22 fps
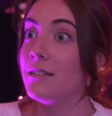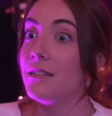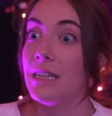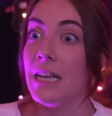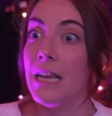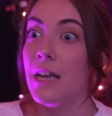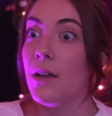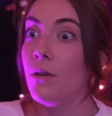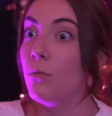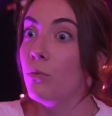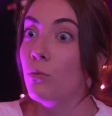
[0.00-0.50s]

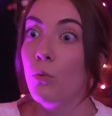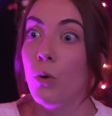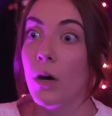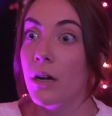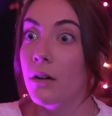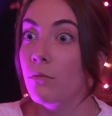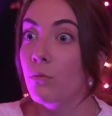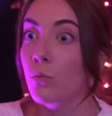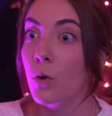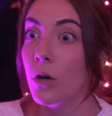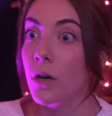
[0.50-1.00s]
see what
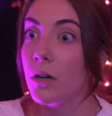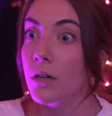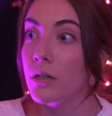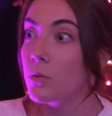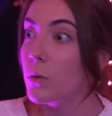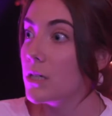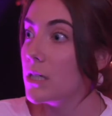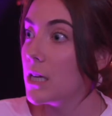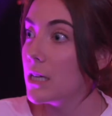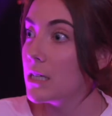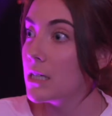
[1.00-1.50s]
works,
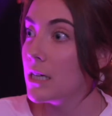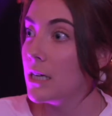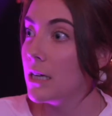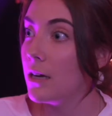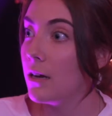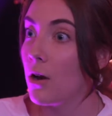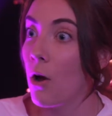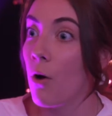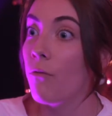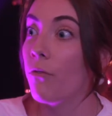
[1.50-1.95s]
what doesn't and hope